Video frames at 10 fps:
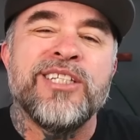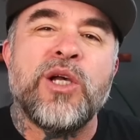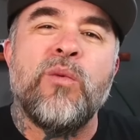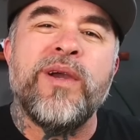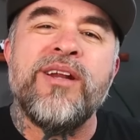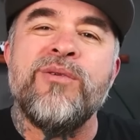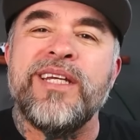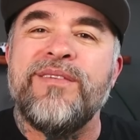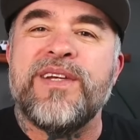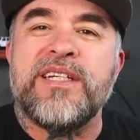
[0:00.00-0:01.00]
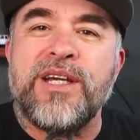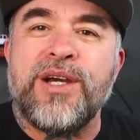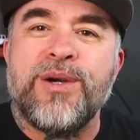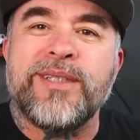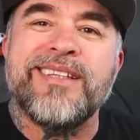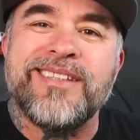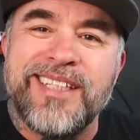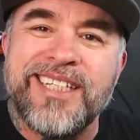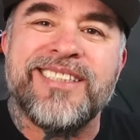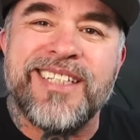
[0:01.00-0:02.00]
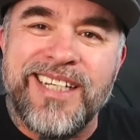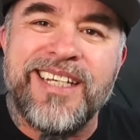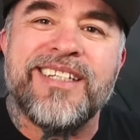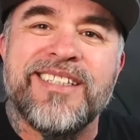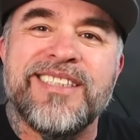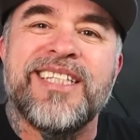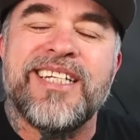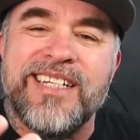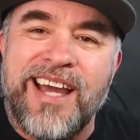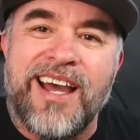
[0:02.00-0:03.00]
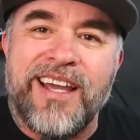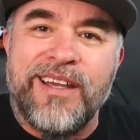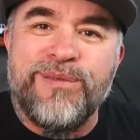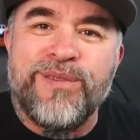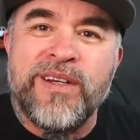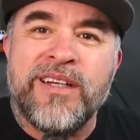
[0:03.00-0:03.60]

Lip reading: we don't even know that this is the knife